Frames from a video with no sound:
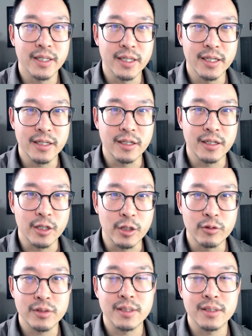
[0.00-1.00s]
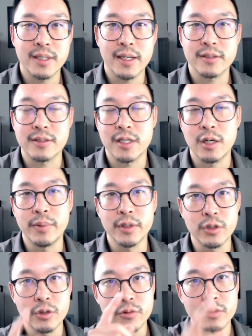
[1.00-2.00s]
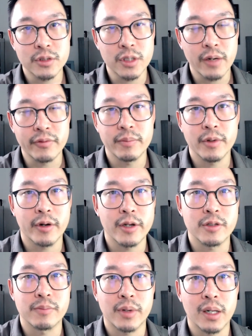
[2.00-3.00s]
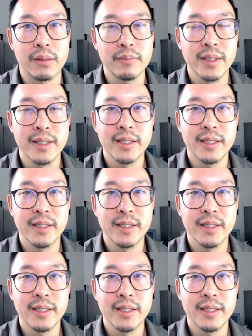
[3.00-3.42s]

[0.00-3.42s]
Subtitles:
in Houston, Texas, helping you solve your immigration problem